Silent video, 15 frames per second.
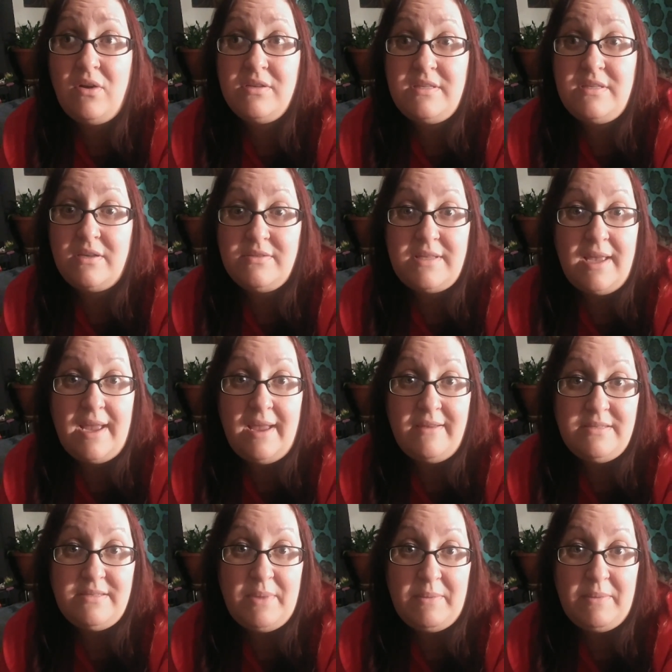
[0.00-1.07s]
yard sales that
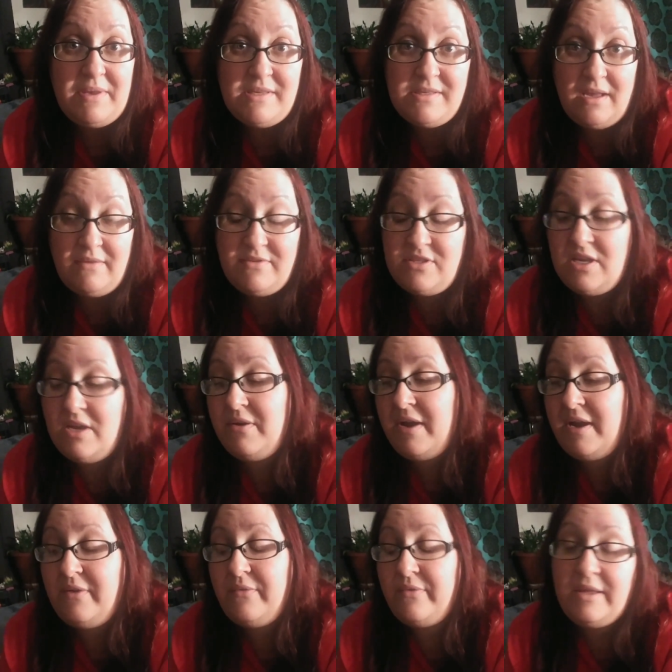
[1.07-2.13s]
has baby stuff,
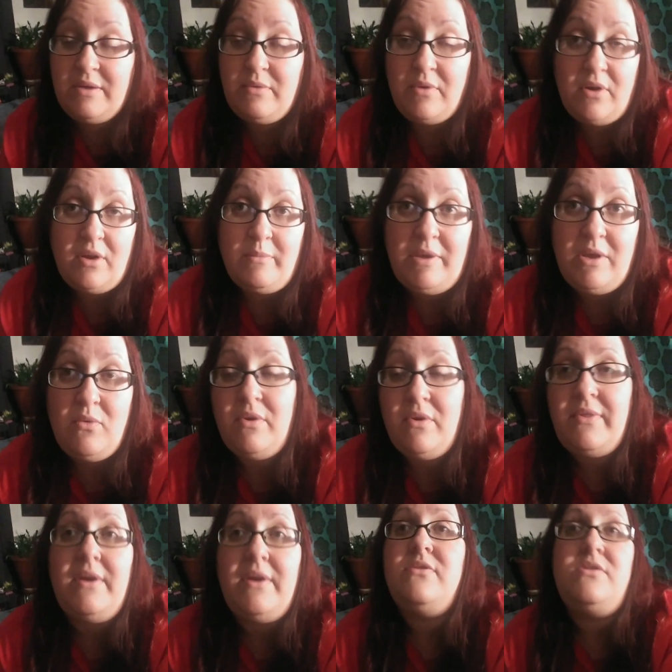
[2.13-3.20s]
so I don't think we're going to be
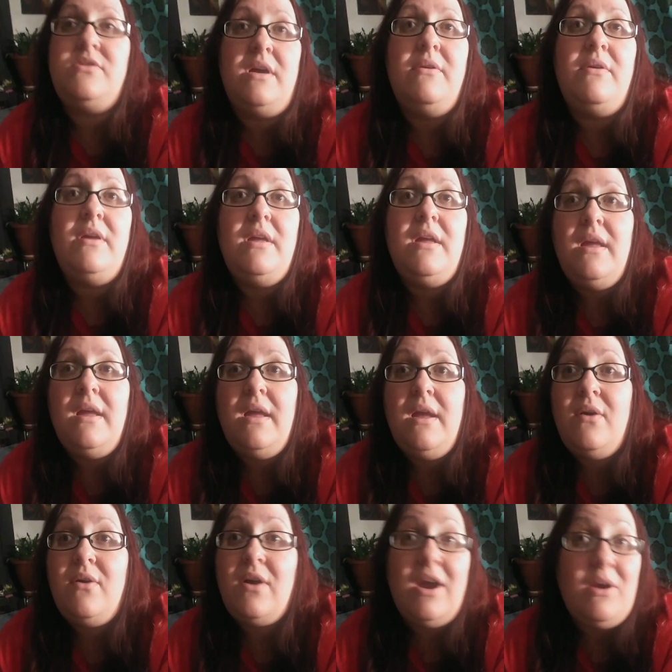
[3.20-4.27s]
going there, so,
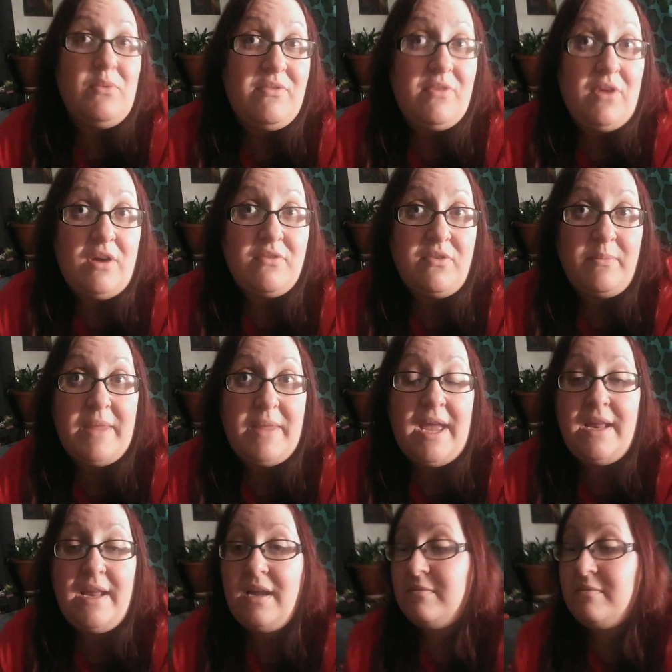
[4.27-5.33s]
or I would vlog from that.